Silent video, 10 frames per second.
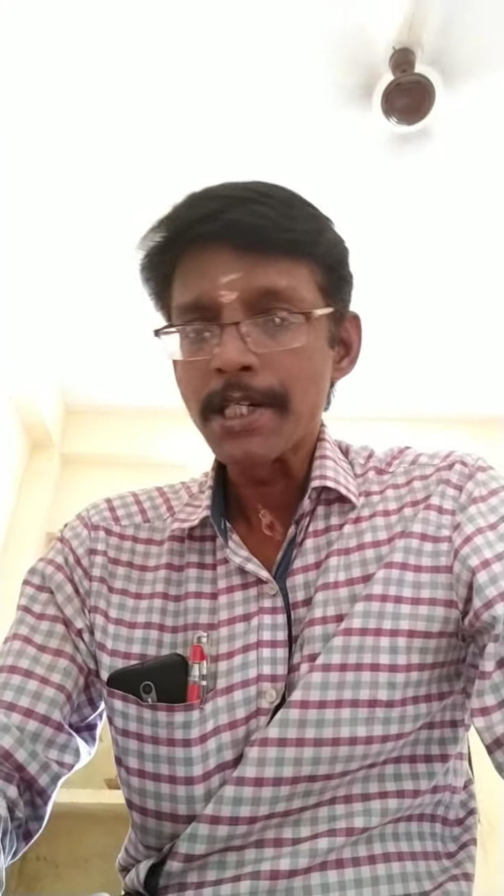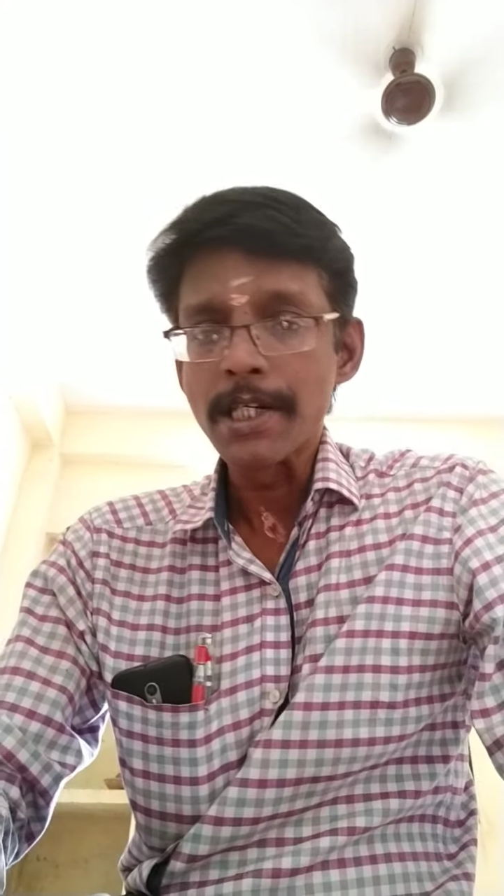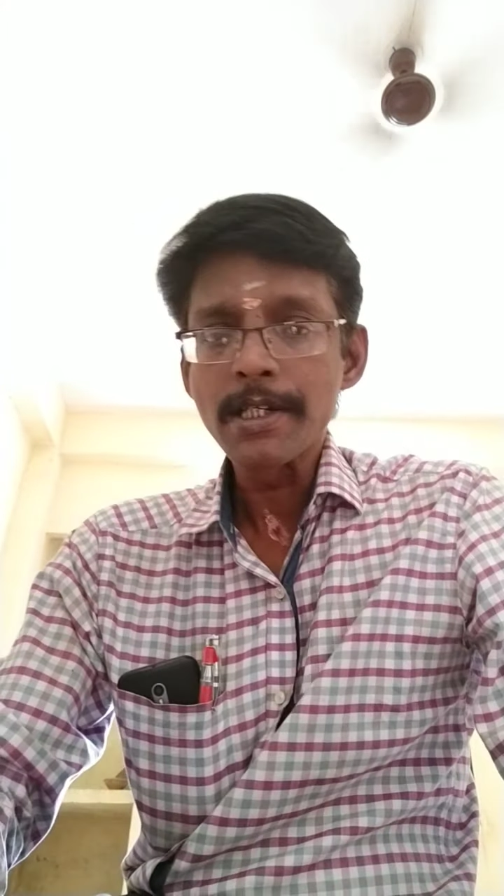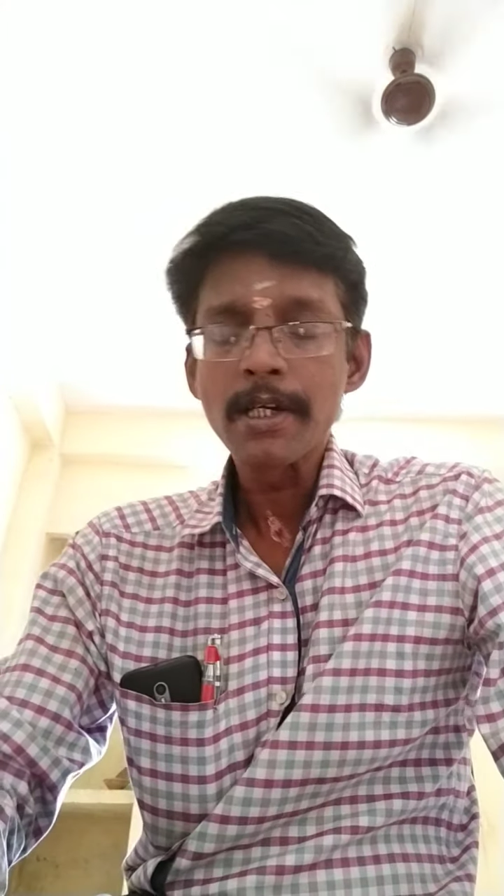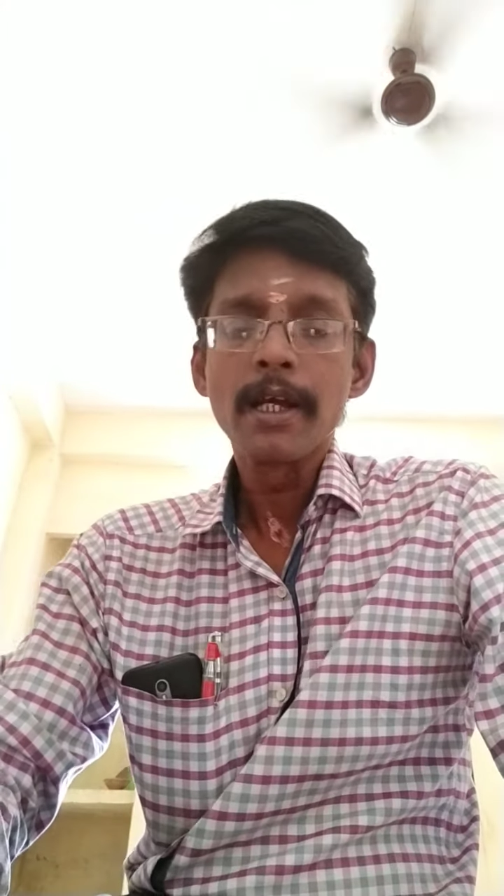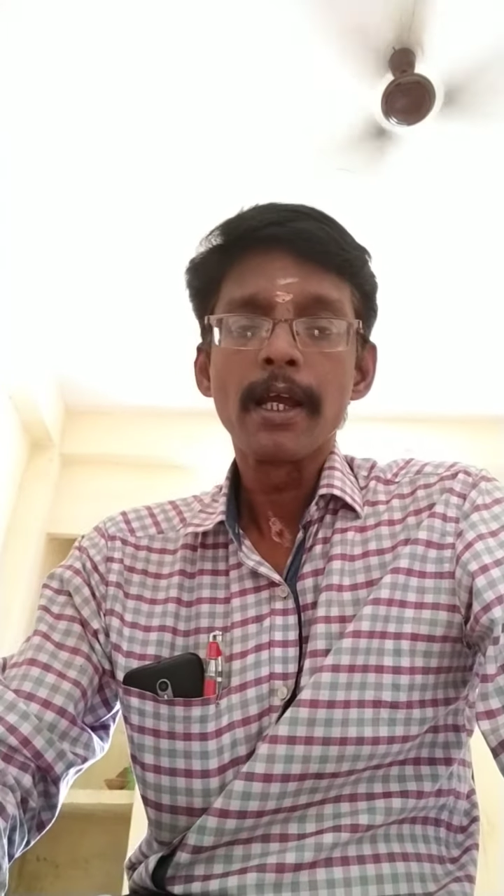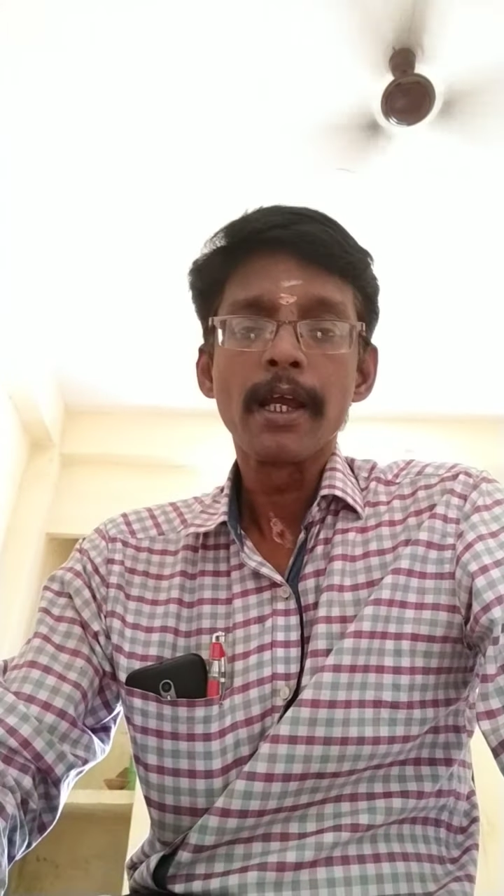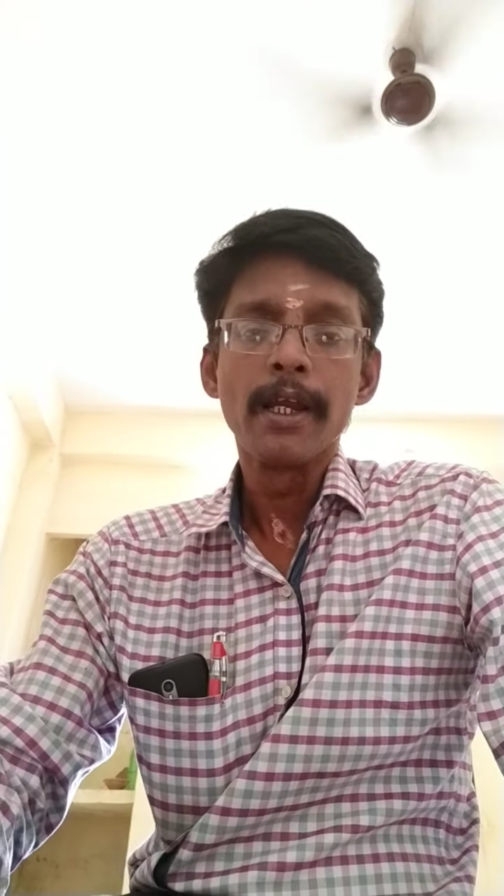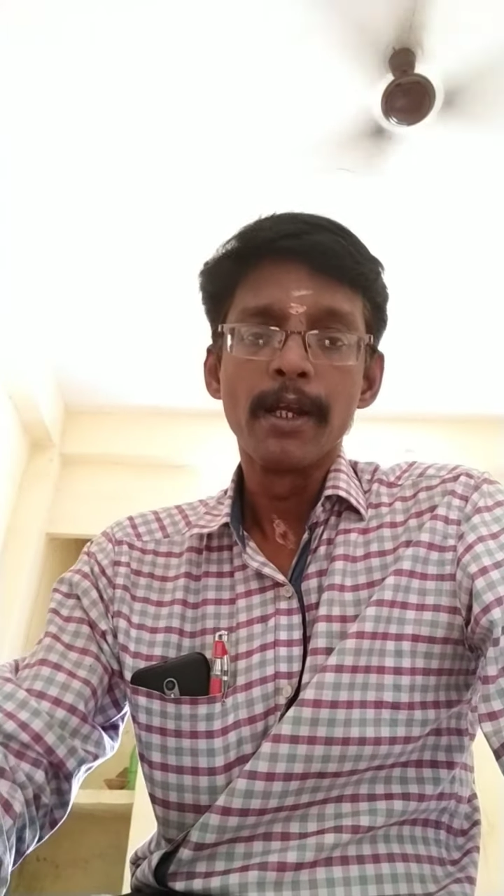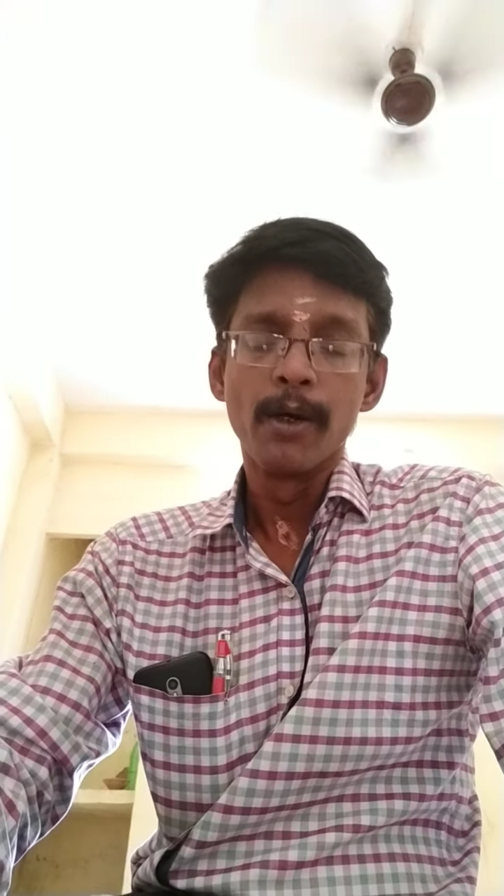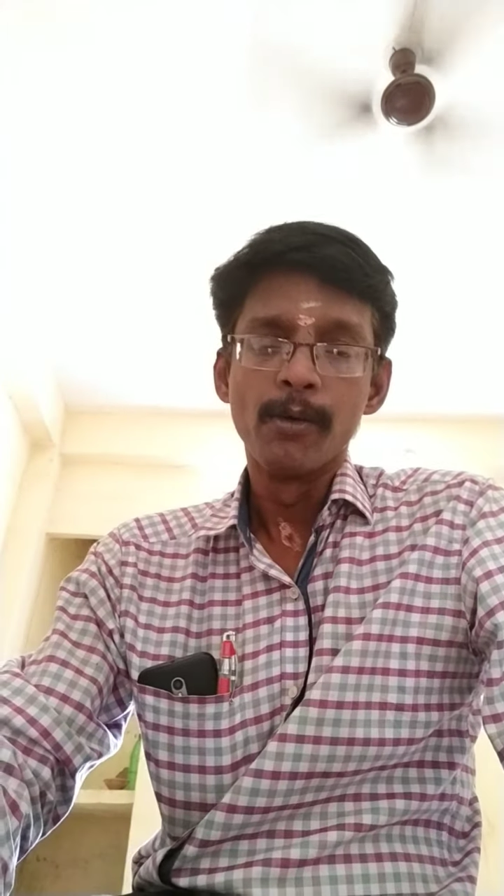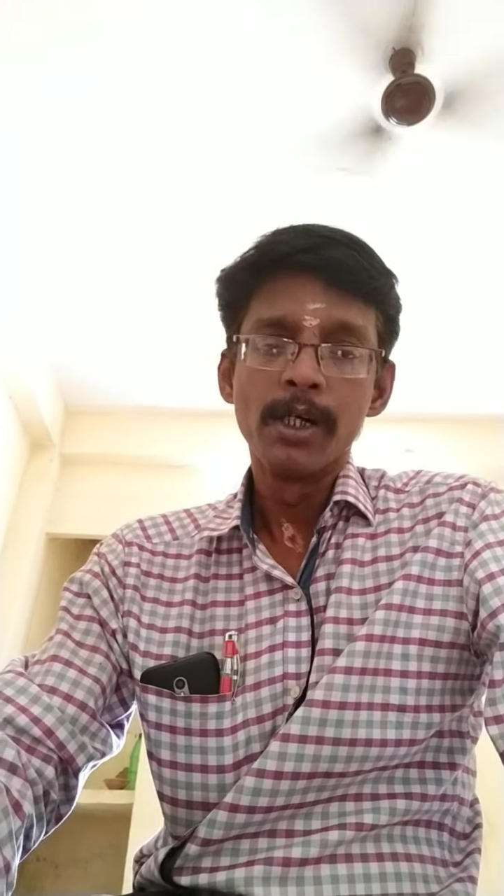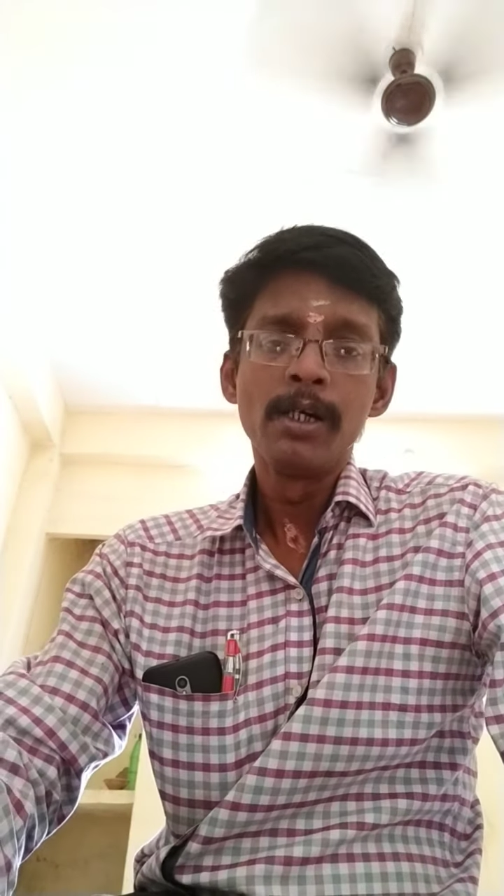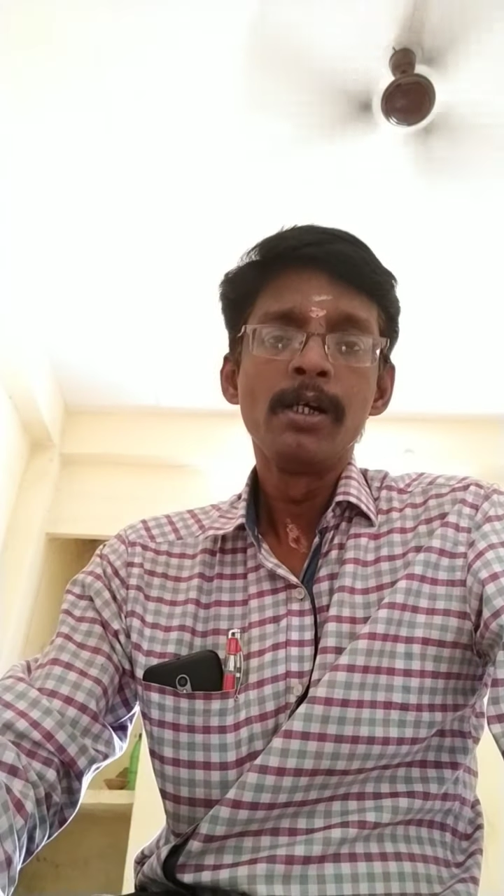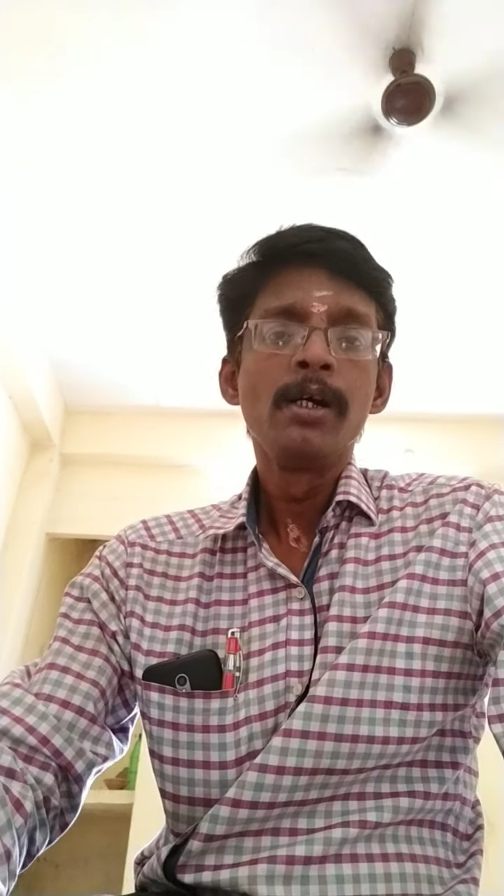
it in our